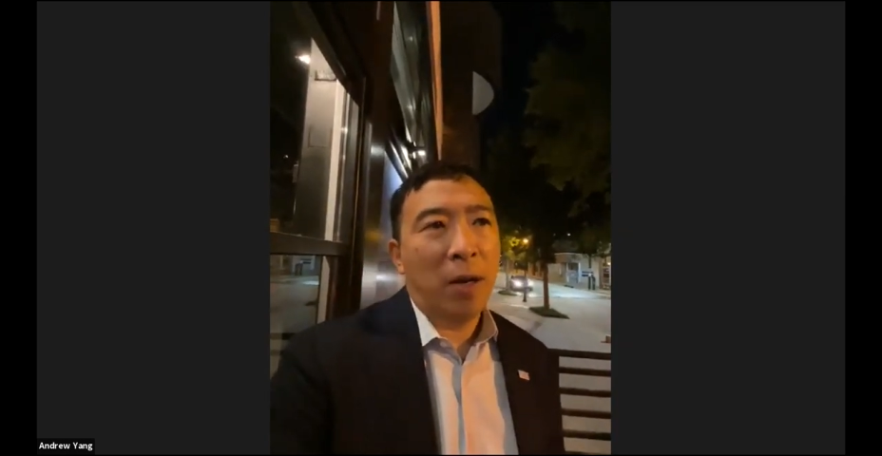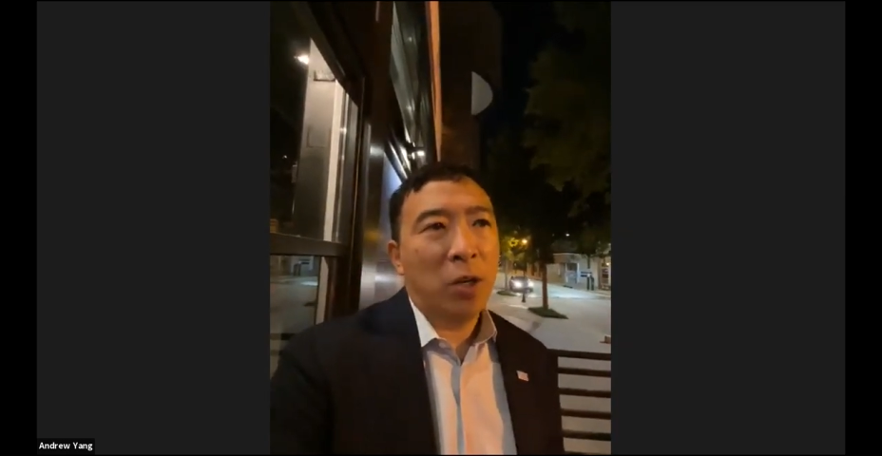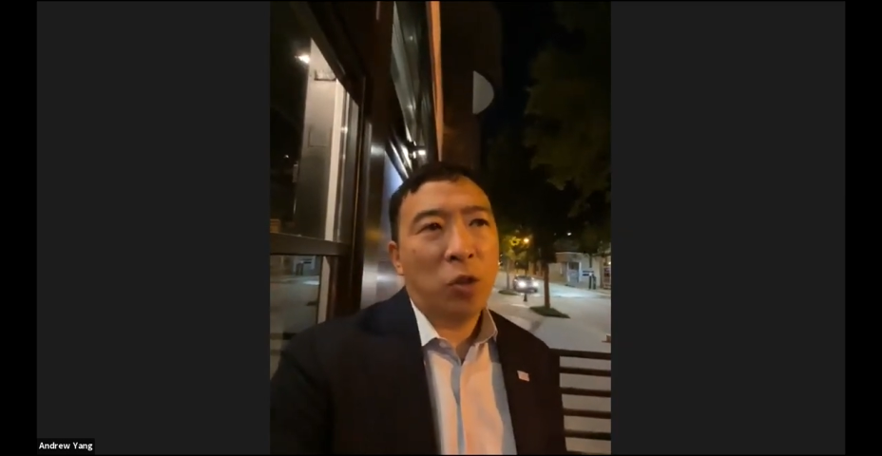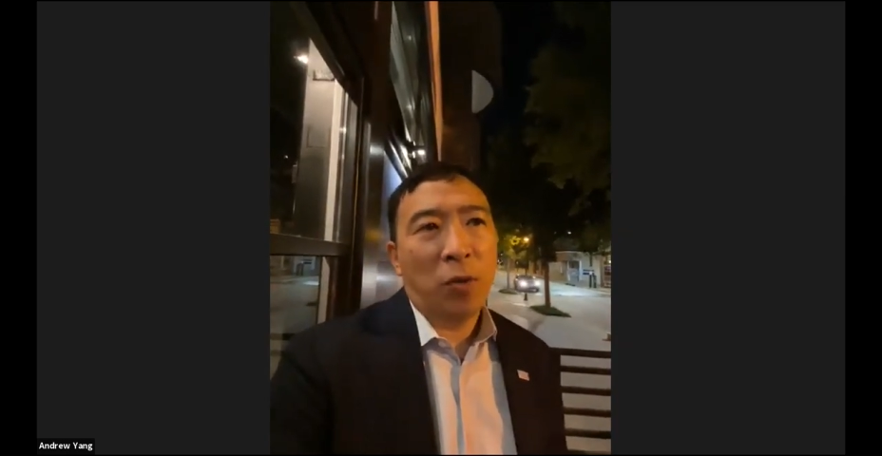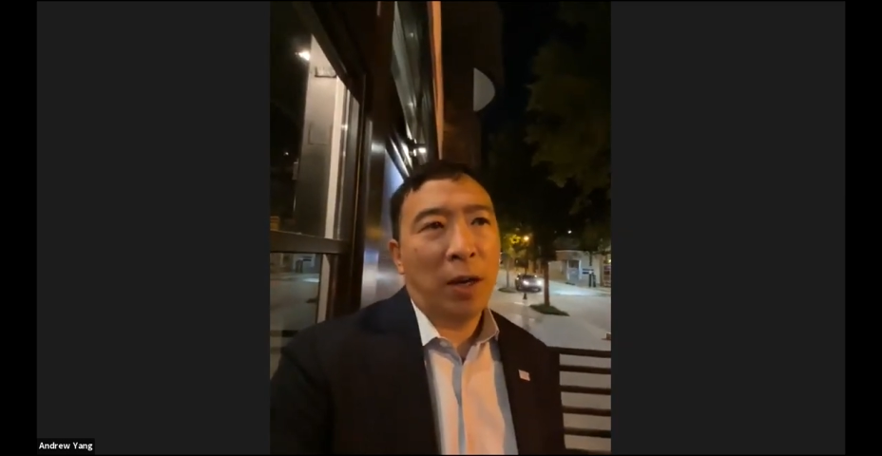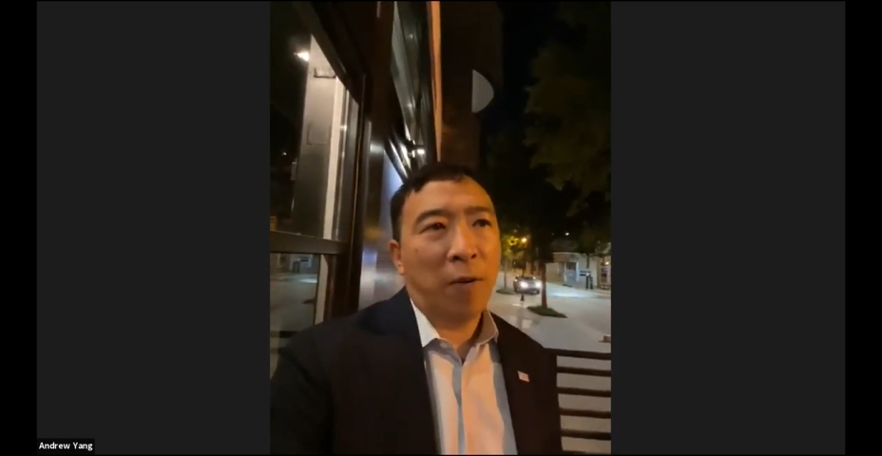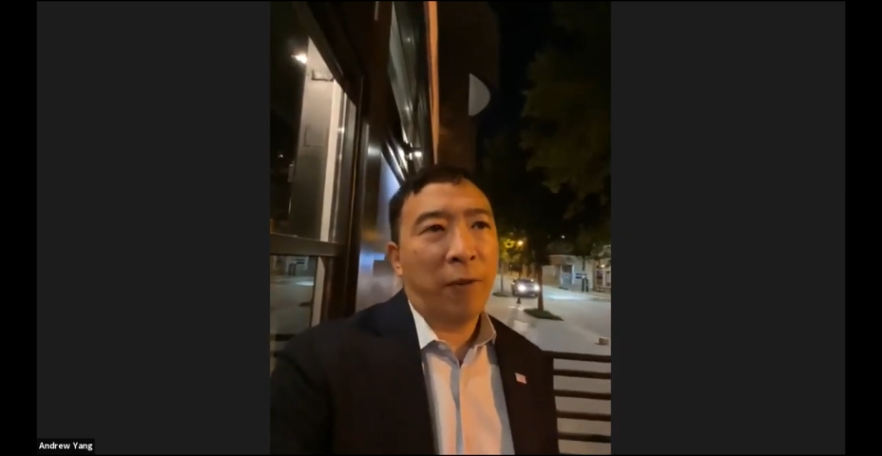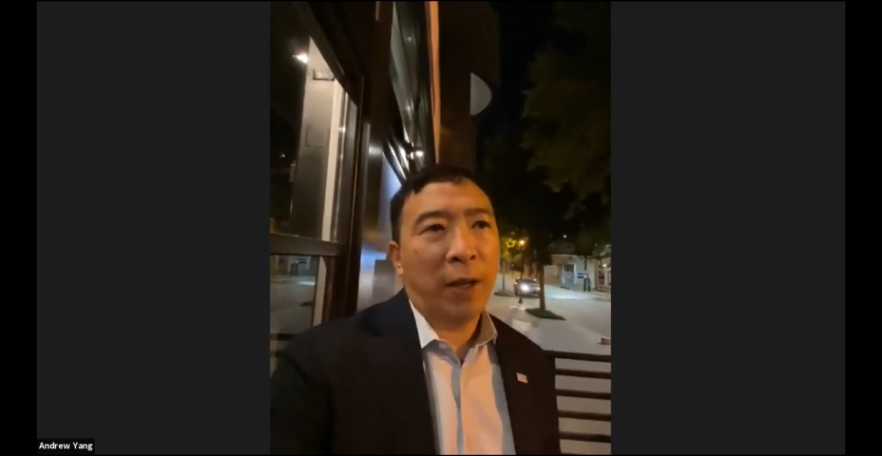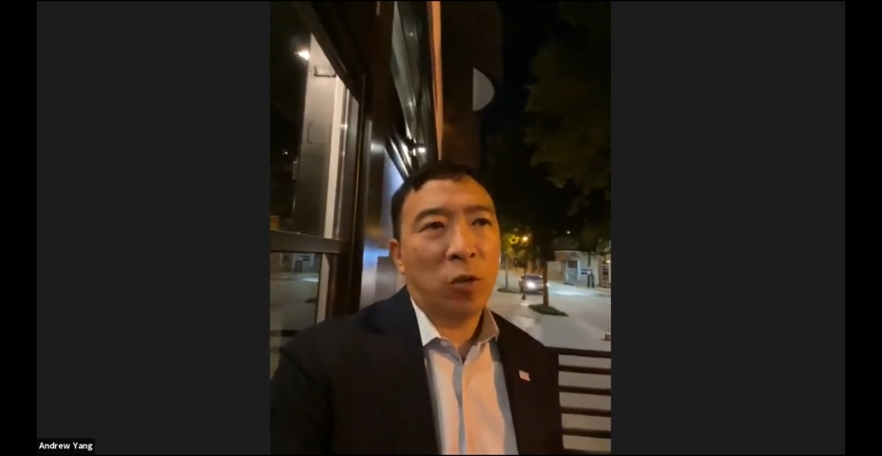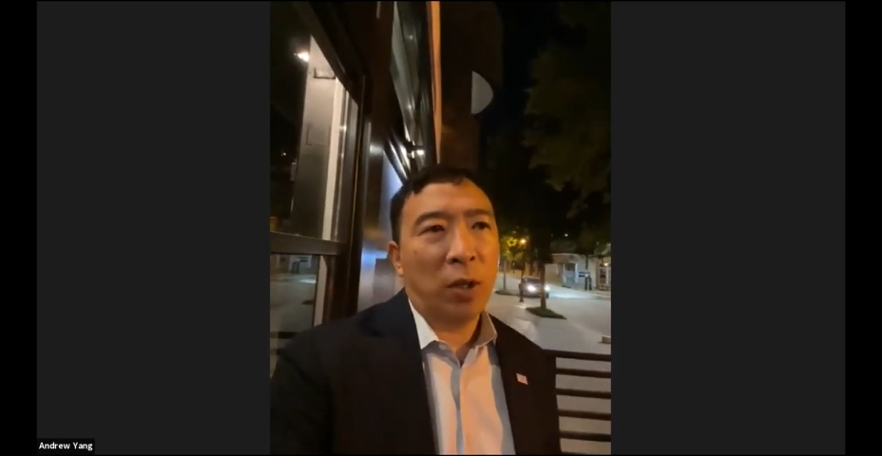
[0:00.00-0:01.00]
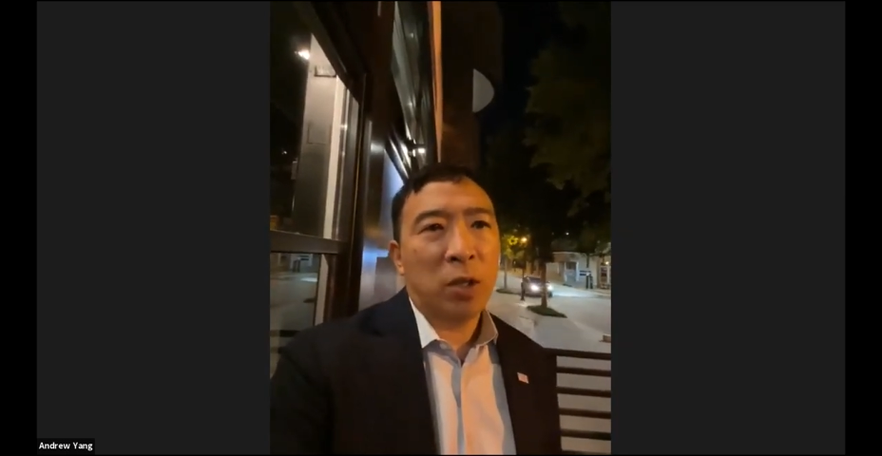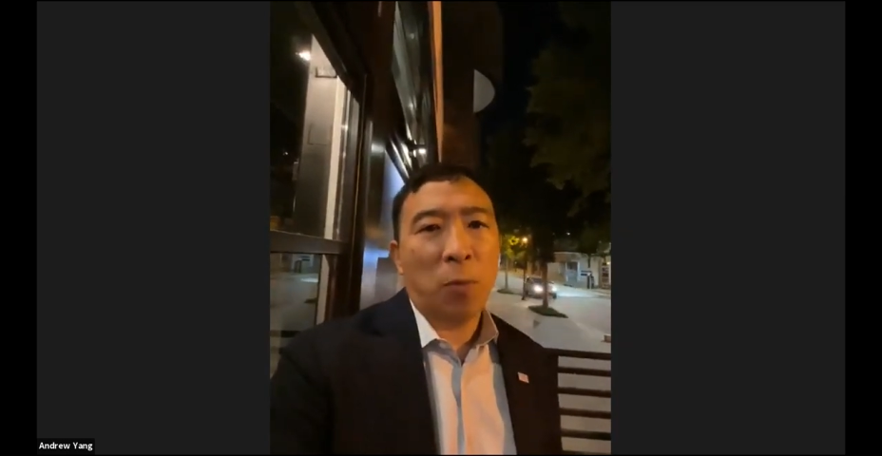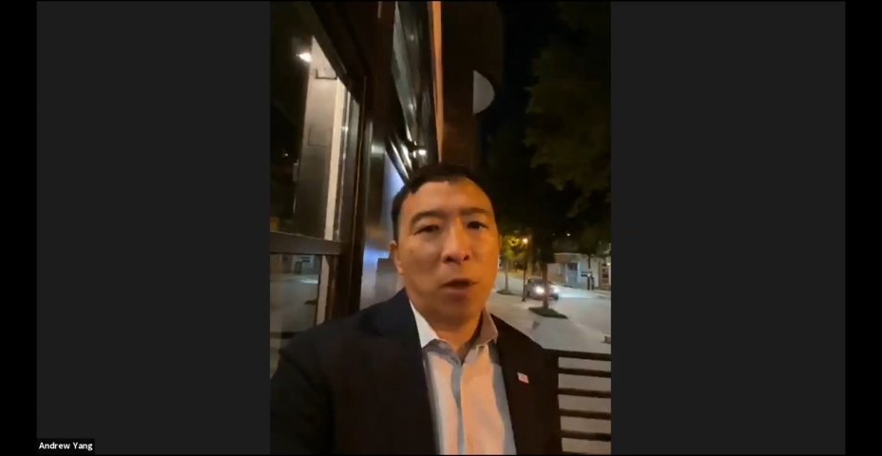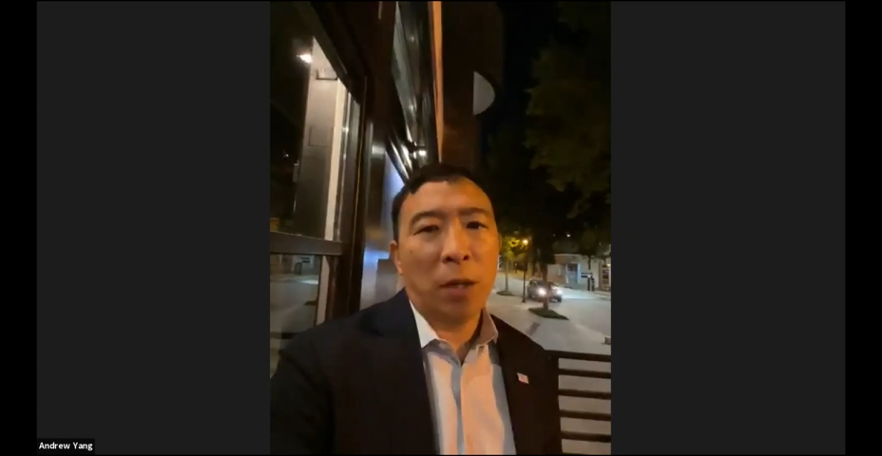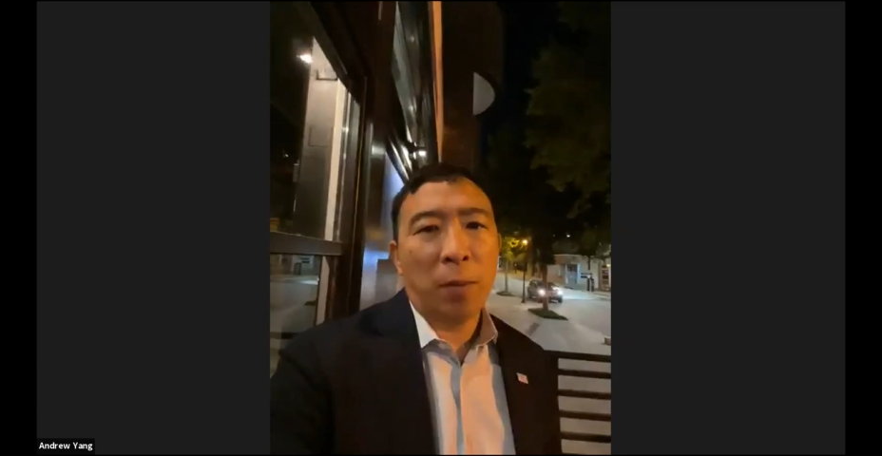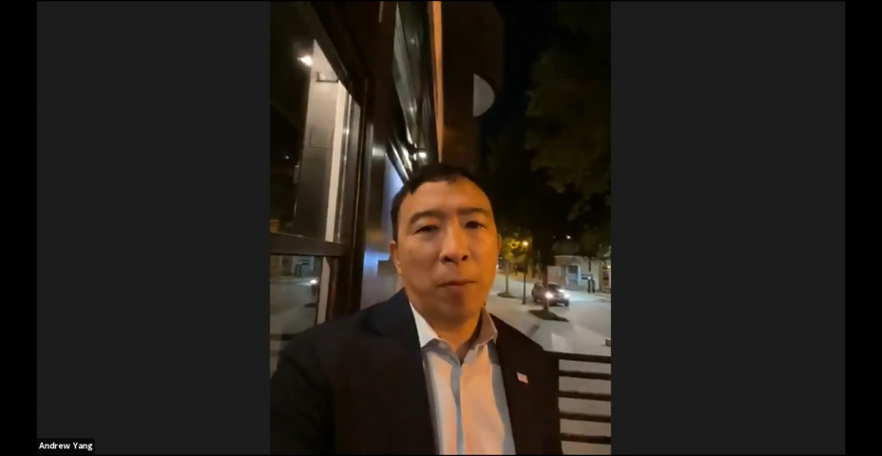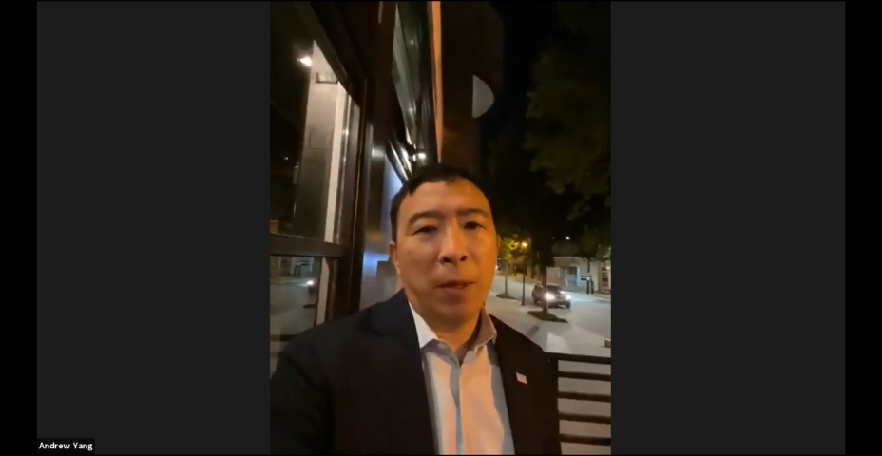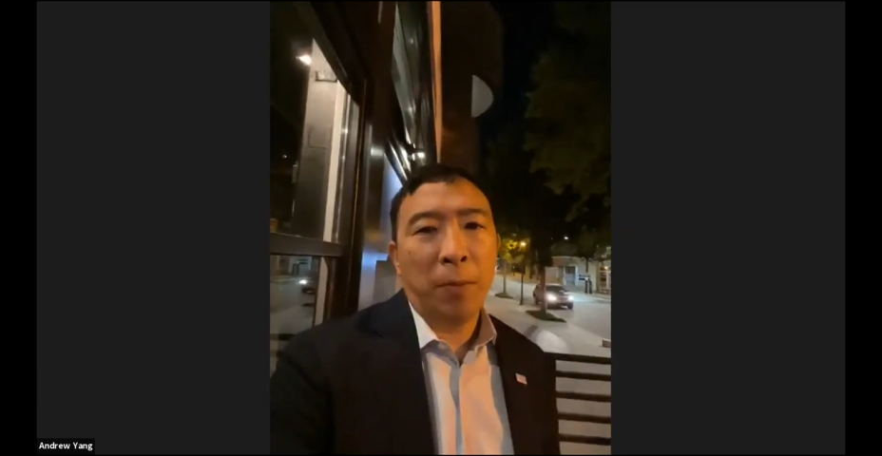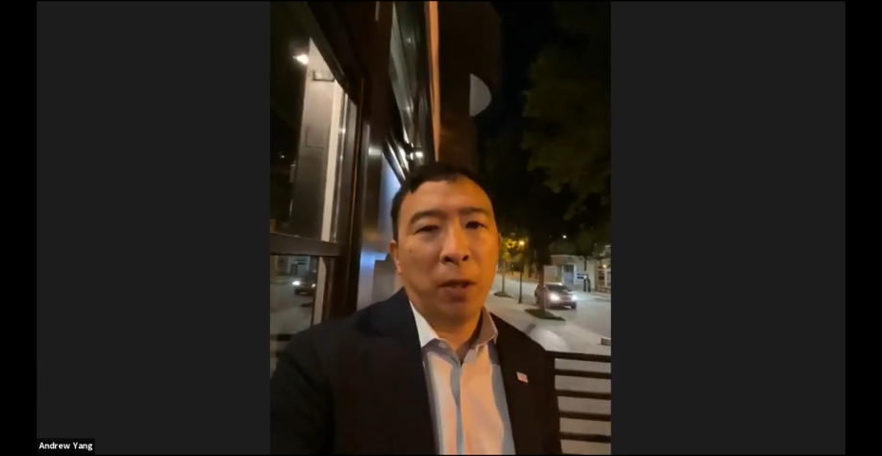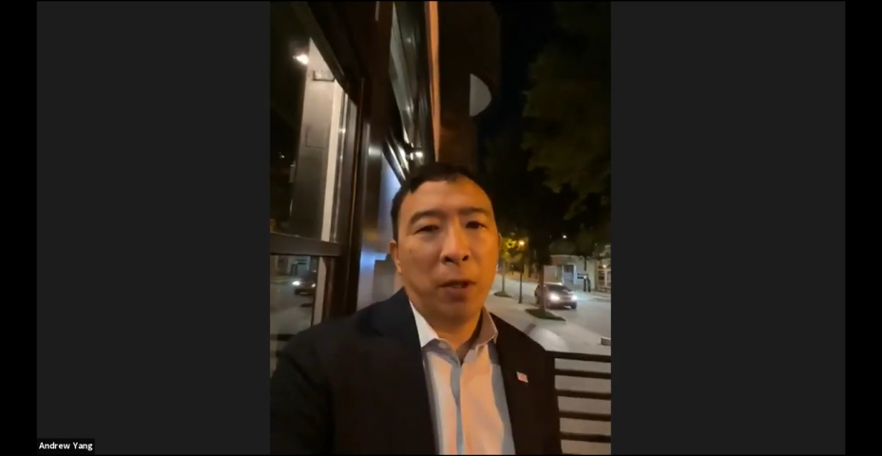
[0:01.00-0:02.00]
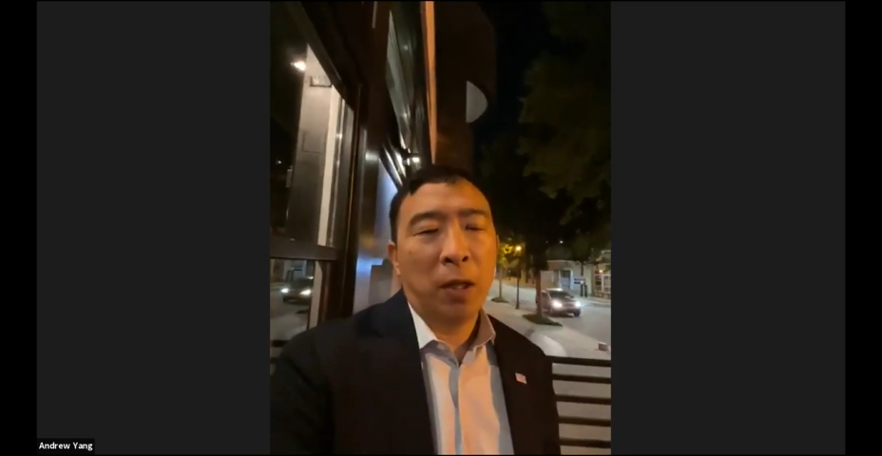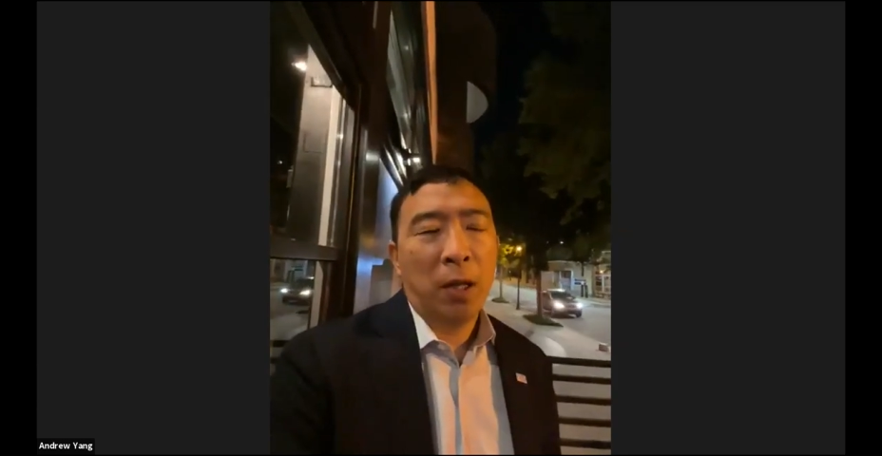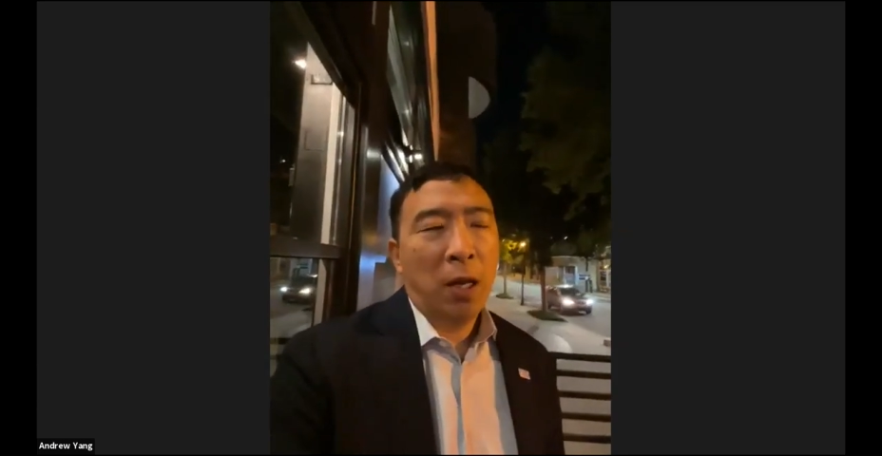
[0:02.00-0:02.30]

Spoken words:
issue that affects only a small number of people